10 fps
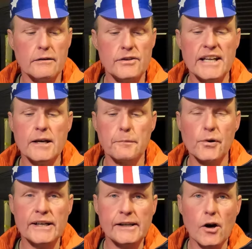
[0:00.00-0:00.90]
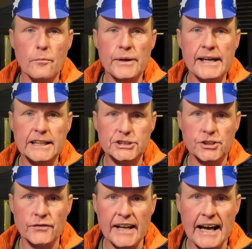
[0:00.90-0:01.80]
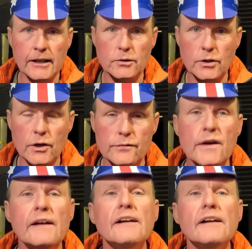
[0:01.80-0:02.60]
neoprene combination on the ankle cuff,